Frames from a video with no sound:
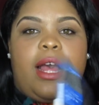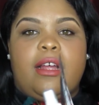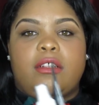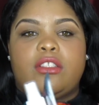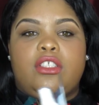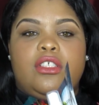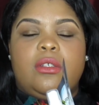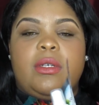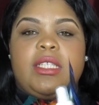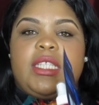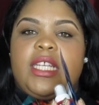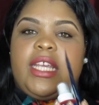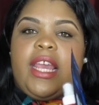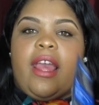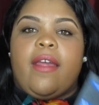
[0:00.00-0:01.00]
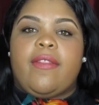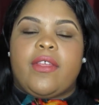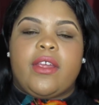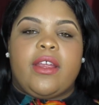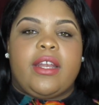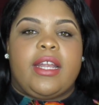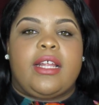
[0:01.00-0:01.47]
I'll do it
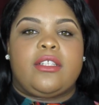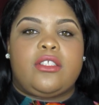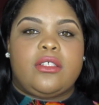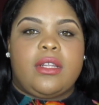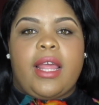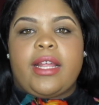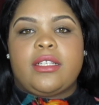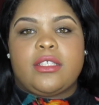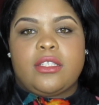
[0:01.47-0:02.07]
together, and I do like